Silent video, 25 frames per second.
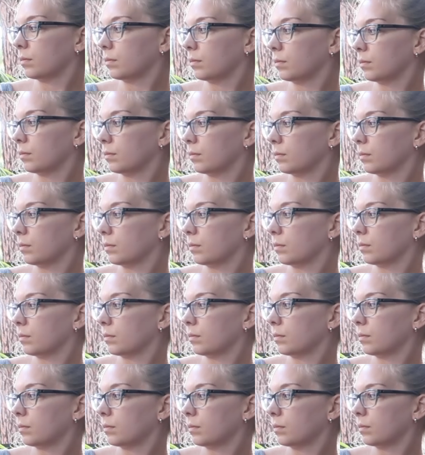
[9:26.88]

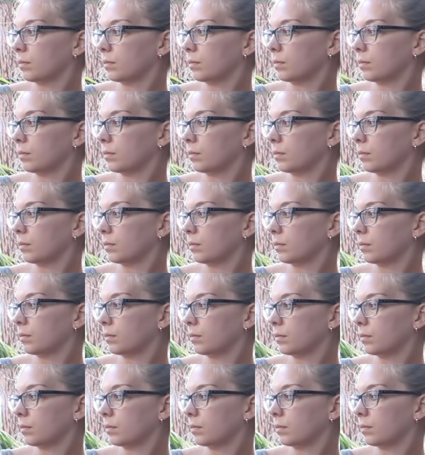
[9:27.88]

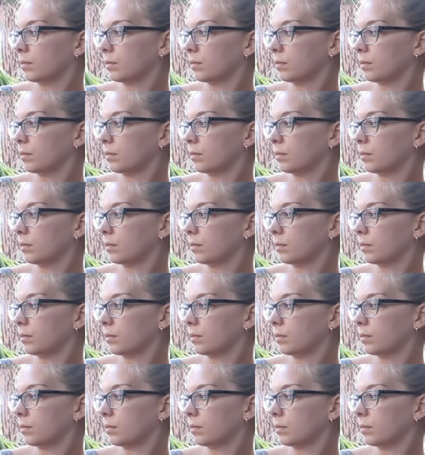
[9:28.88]
[no speech]